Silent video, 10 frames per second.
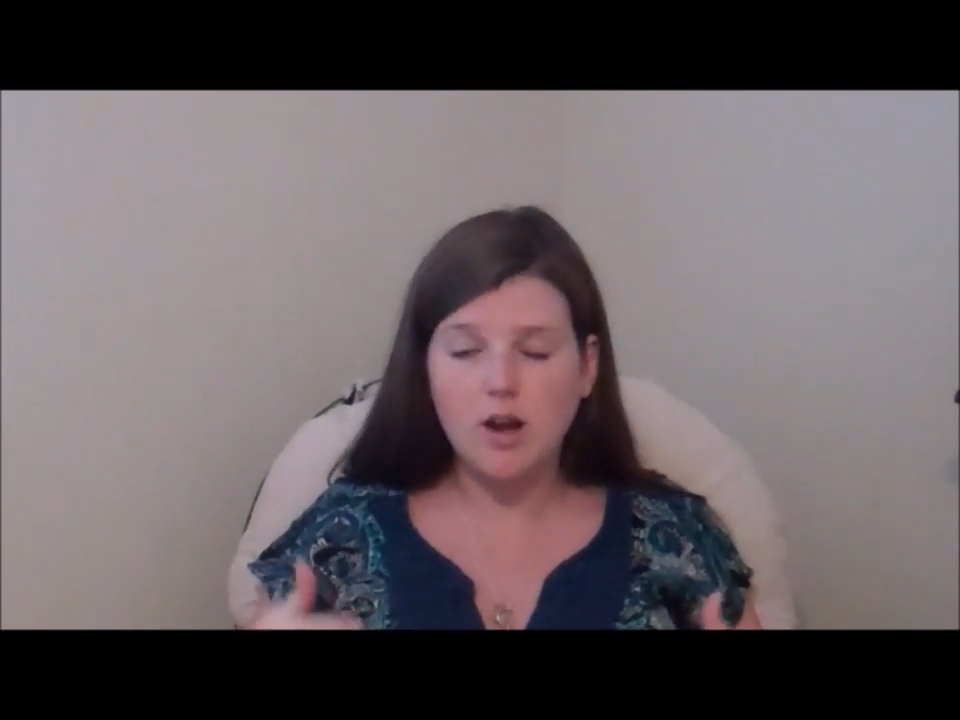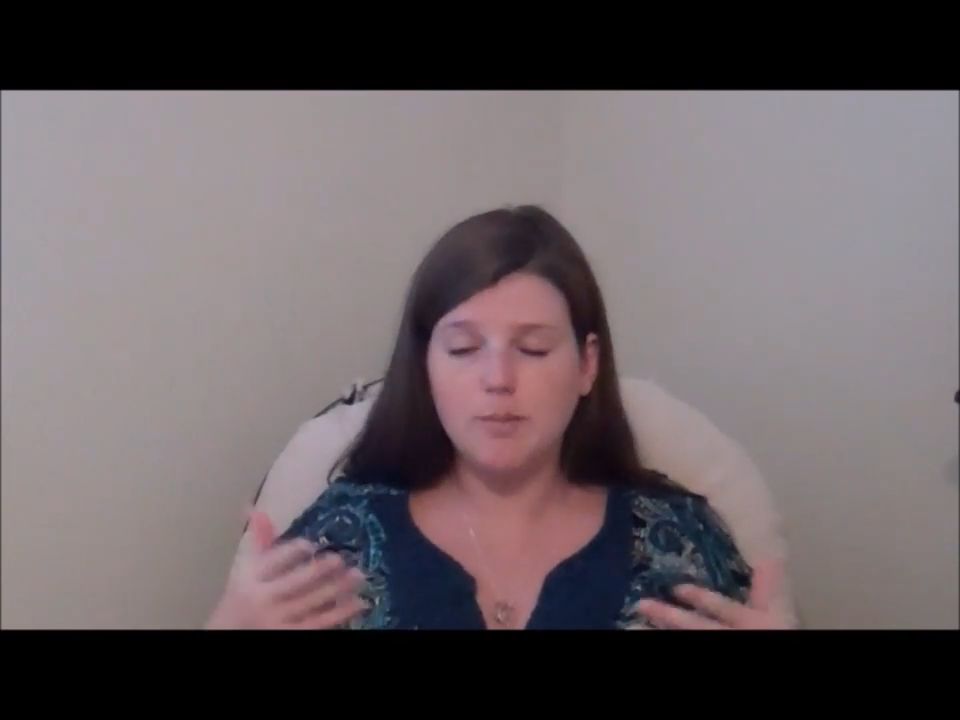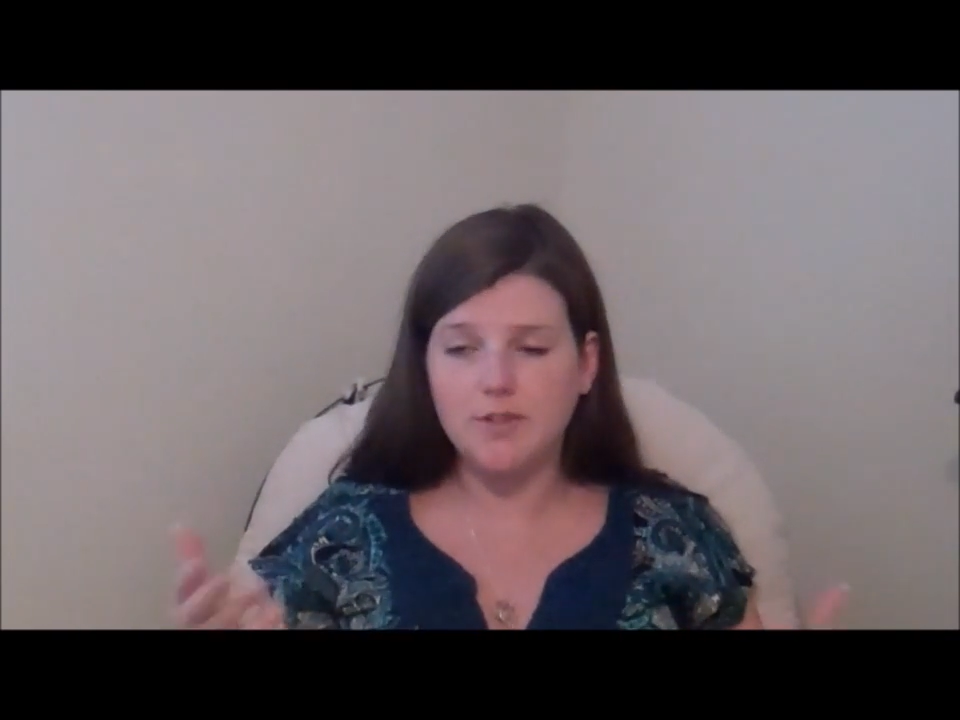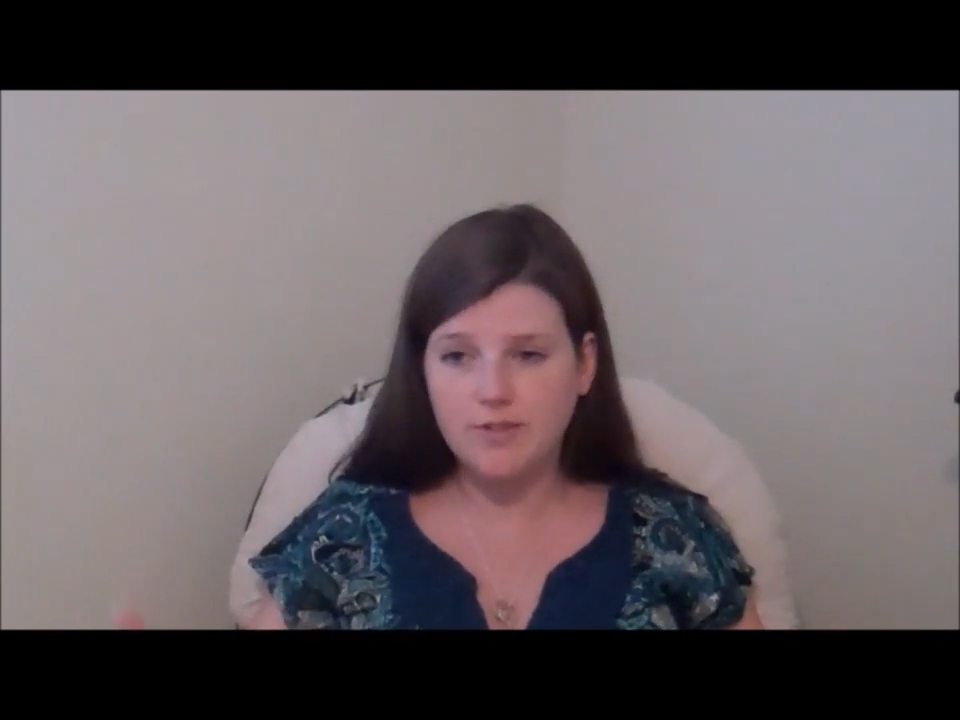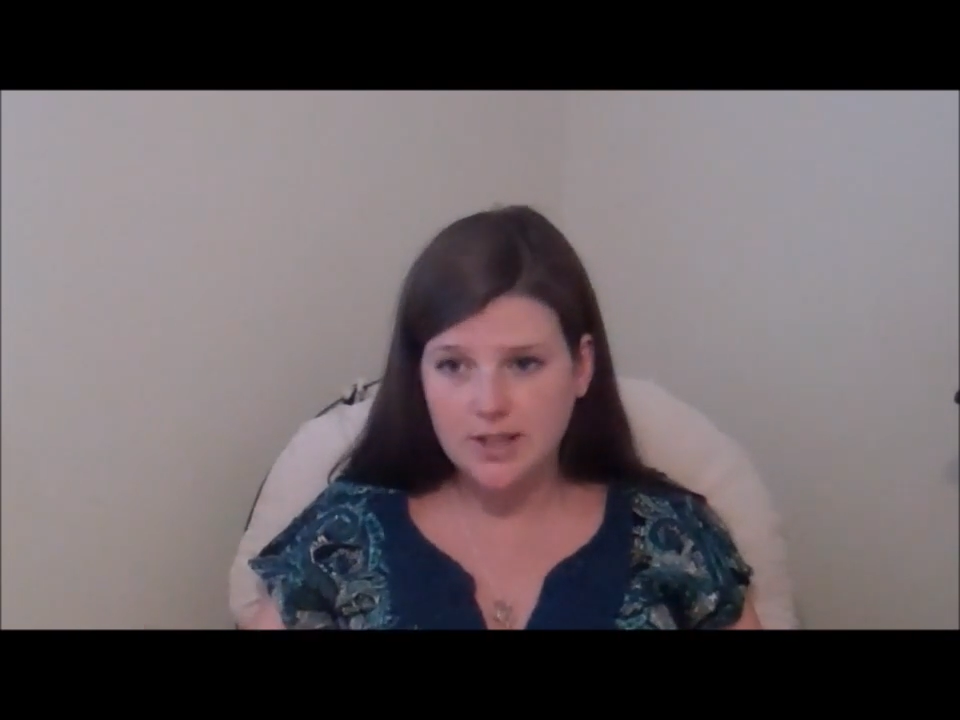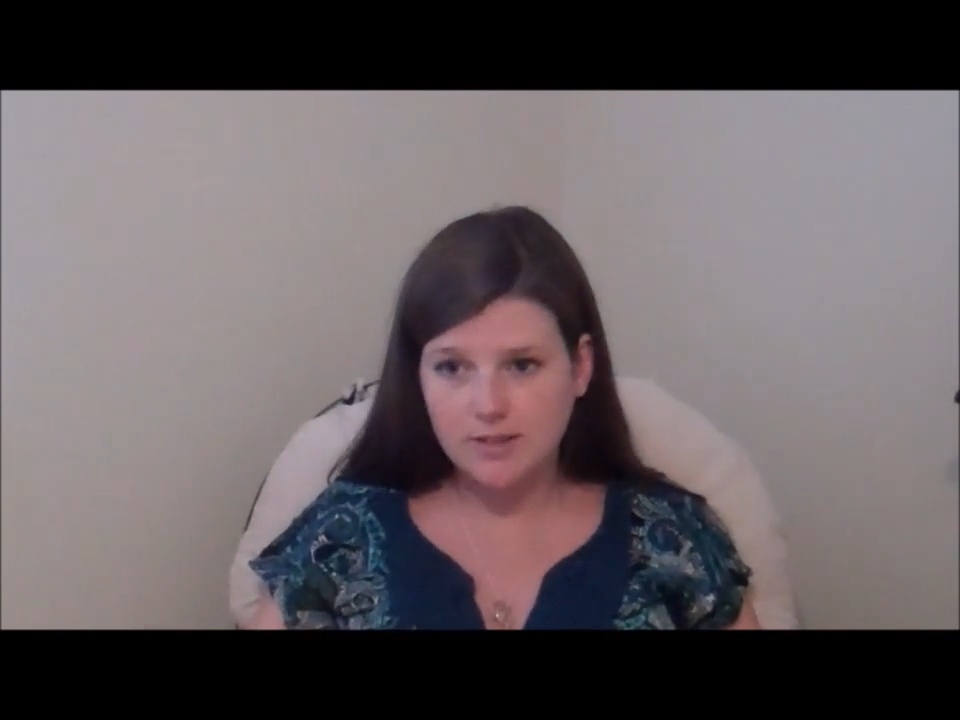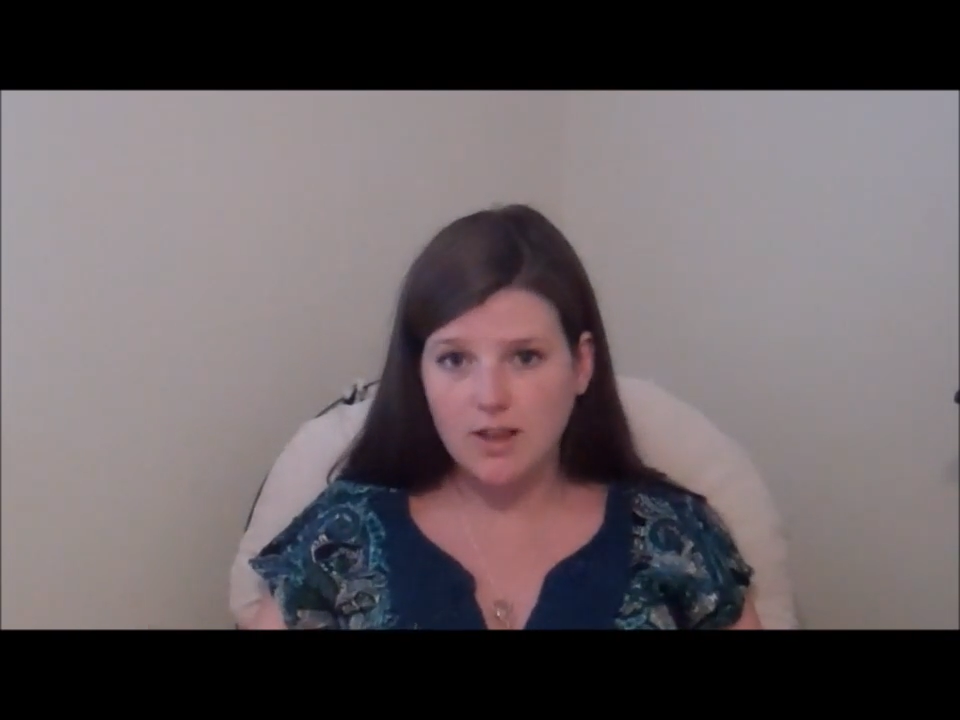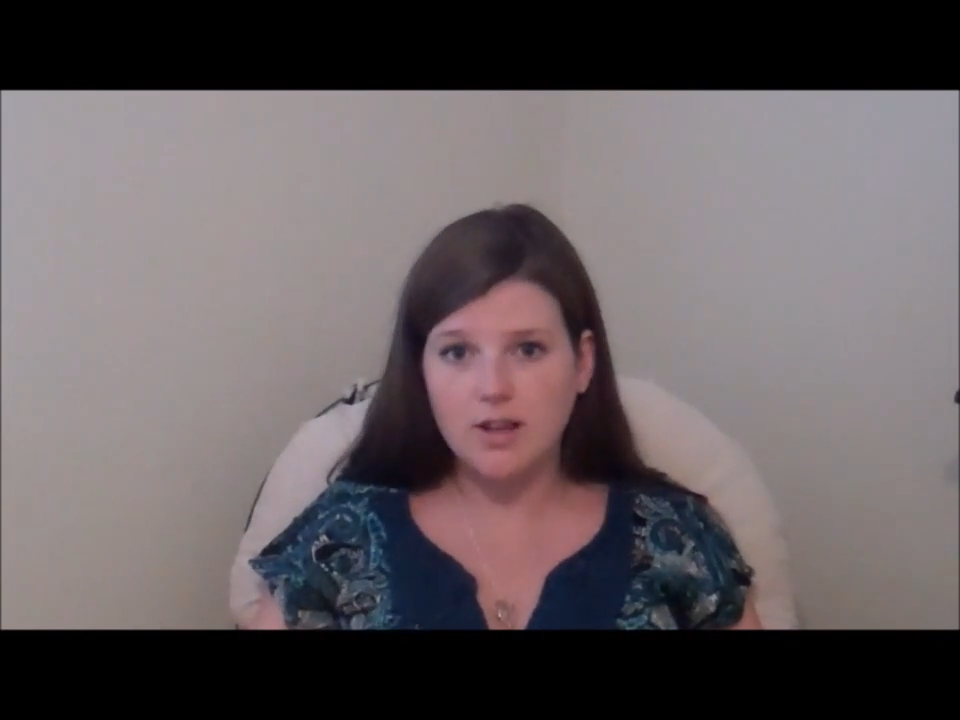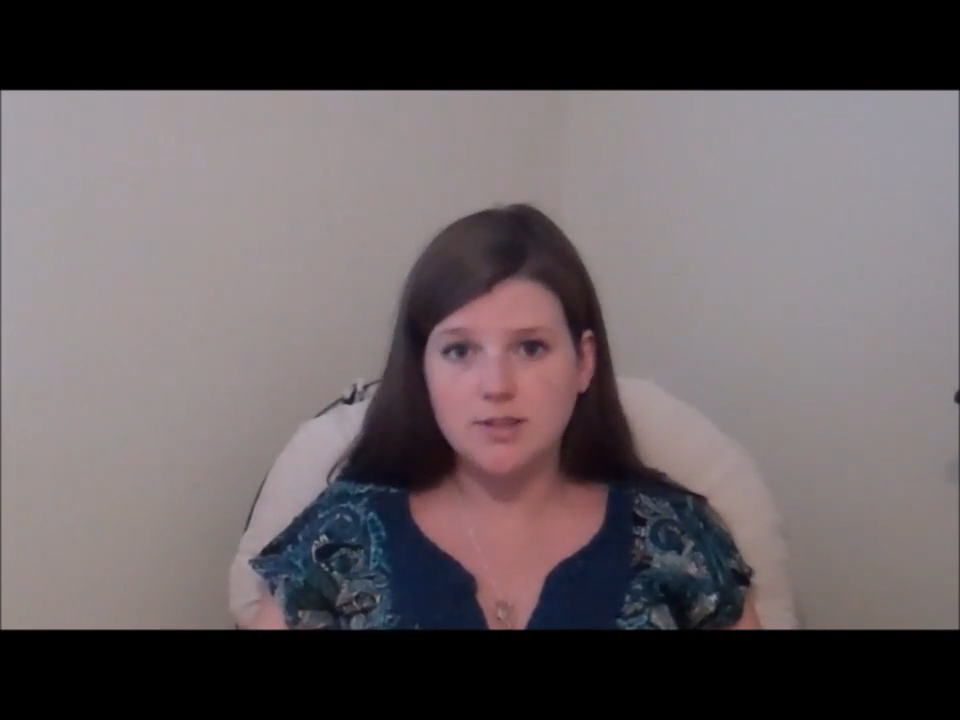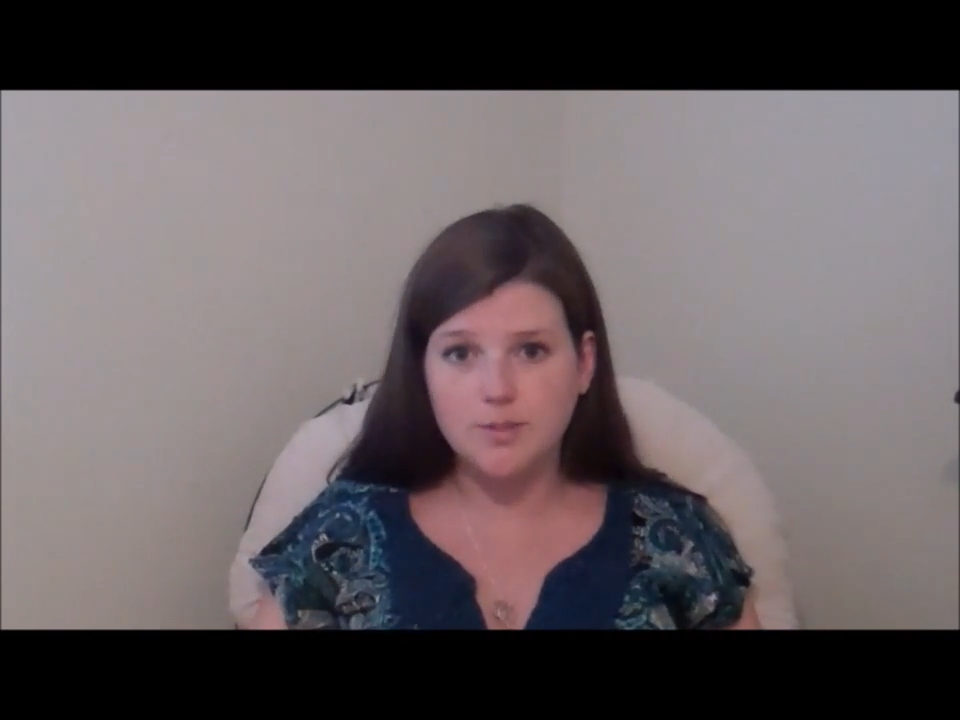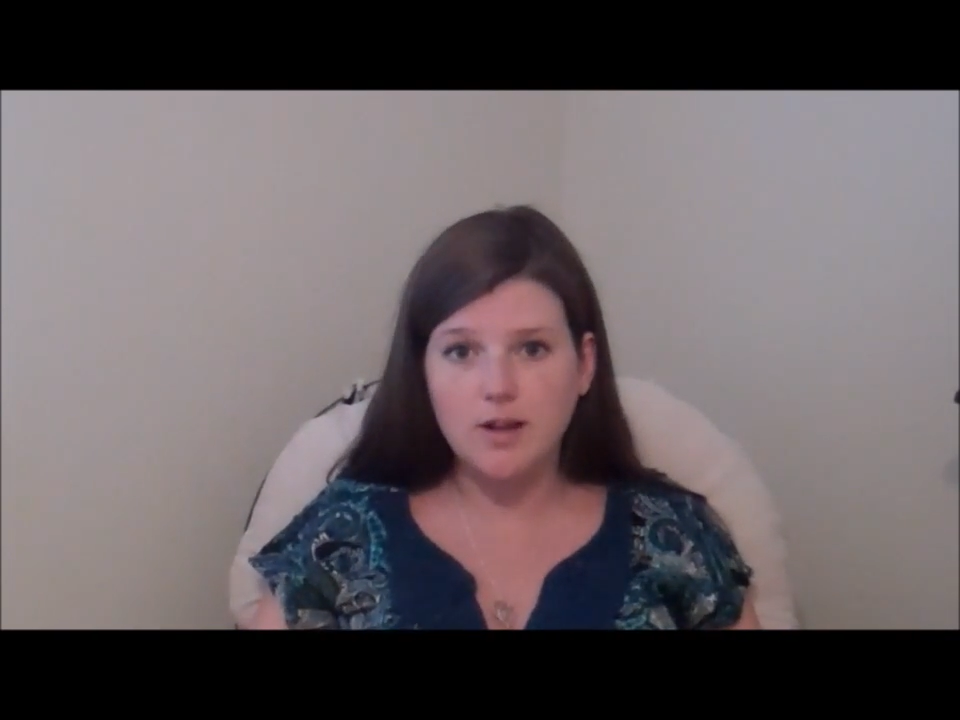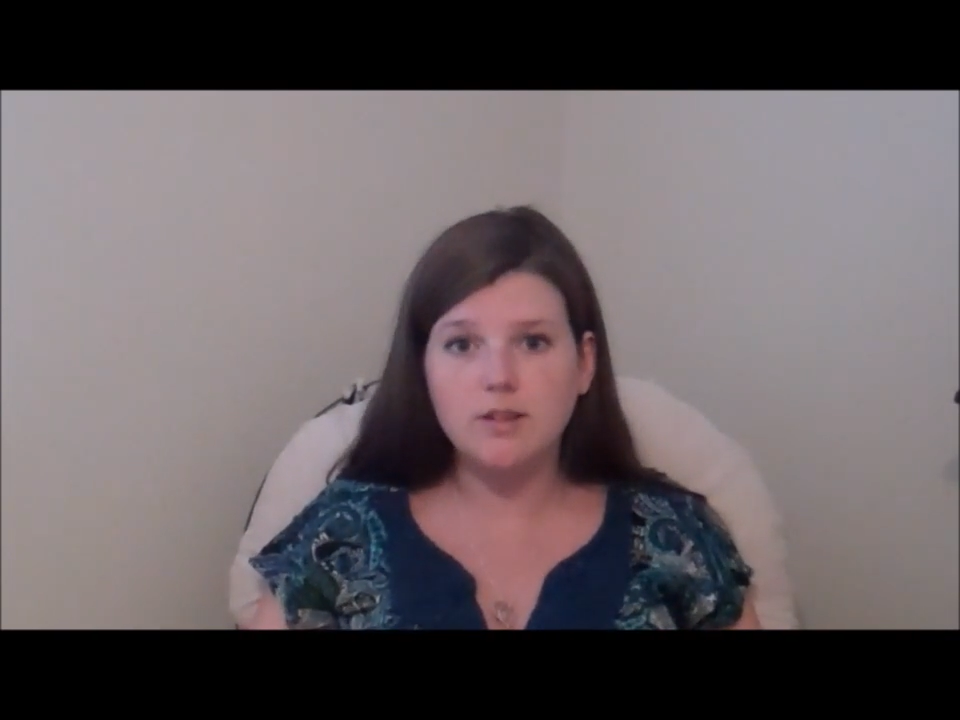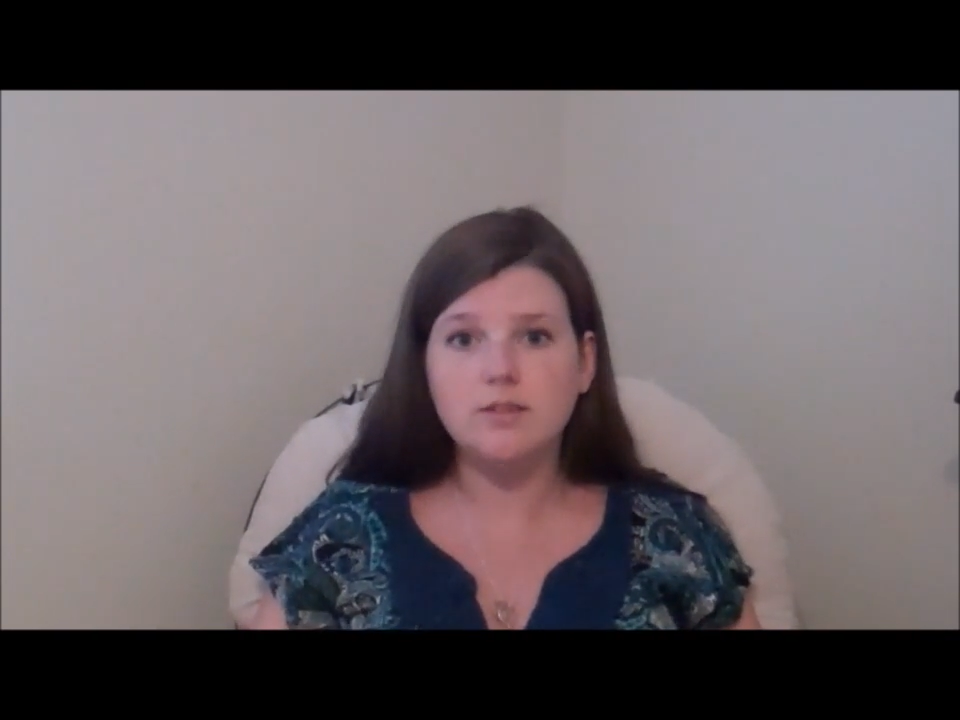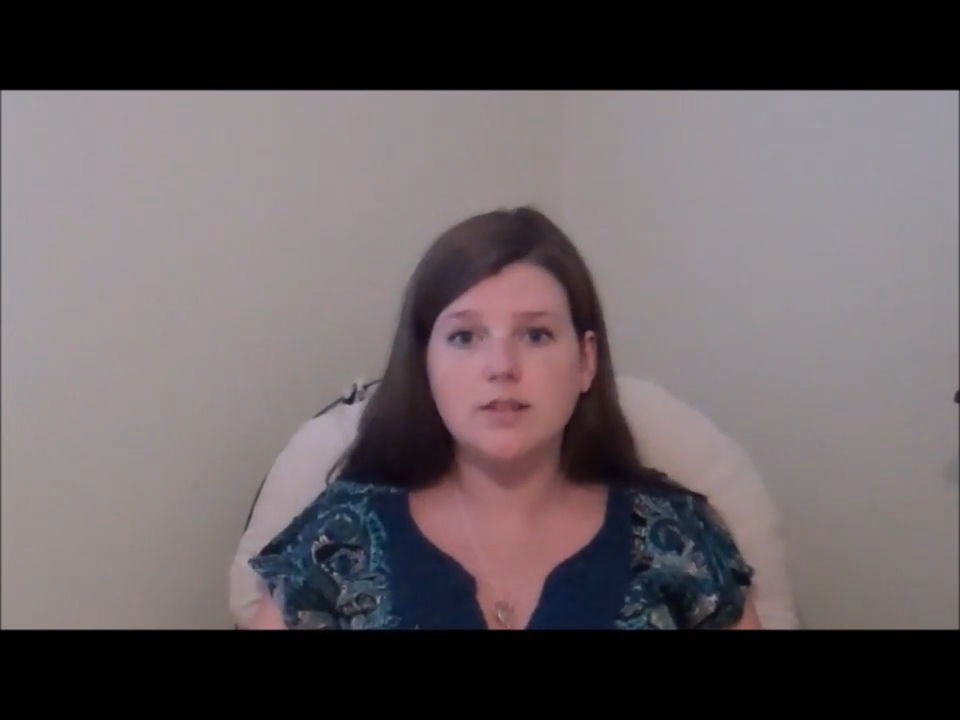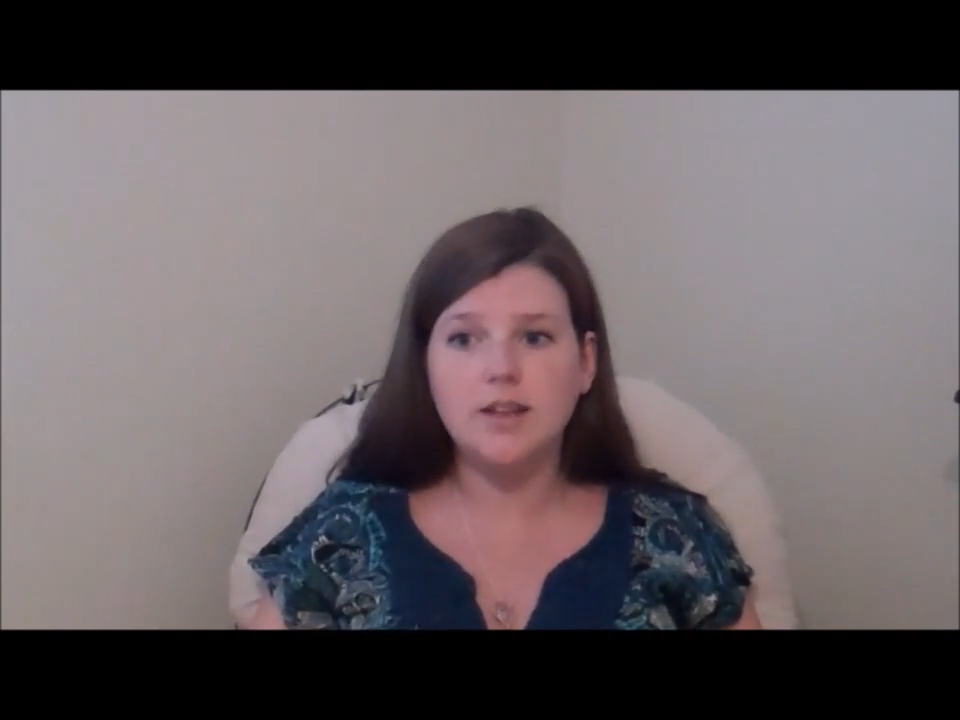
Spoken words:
on my feet a lot as well.